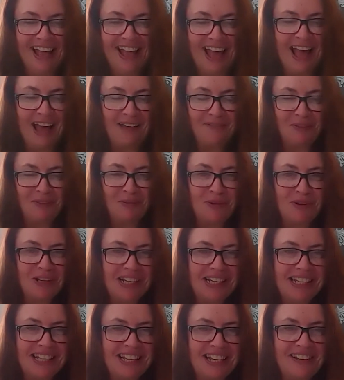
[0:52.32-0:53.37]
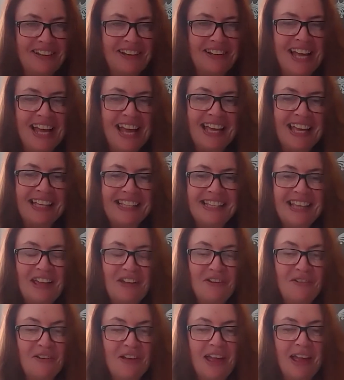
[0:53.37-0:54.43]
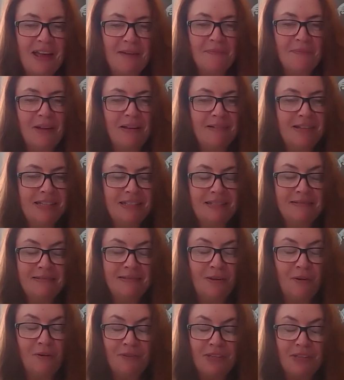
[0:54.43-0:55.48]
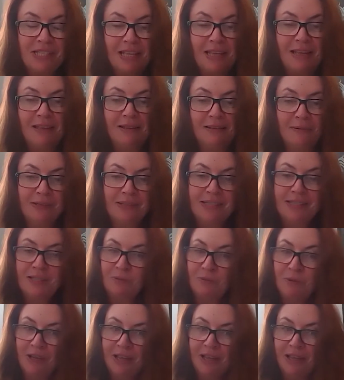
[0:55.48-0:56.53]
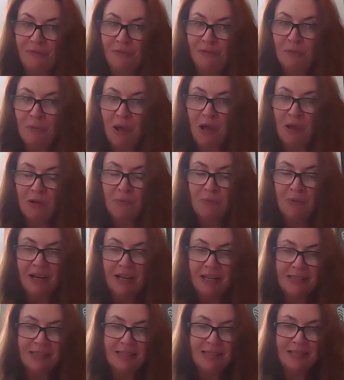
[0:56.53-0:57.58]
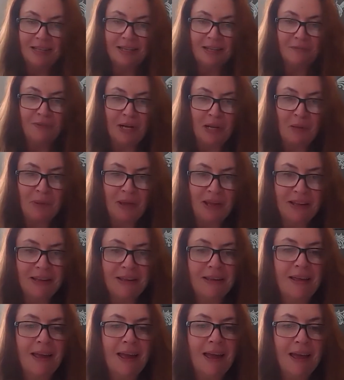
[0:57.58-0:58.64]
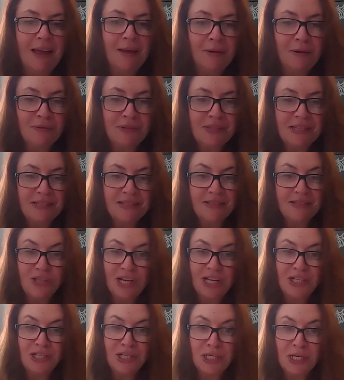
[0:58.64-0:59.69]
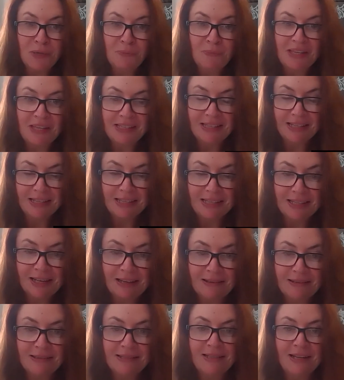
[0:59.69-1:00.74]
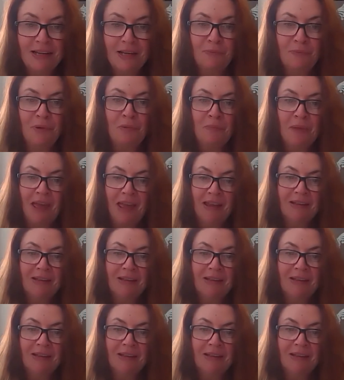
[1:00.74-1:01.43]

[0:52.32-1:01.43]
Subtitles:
Happy morning to you. So obviously we're still working from home, unless the Silicon Valley Bank offices have changed a little bit since the last time we met.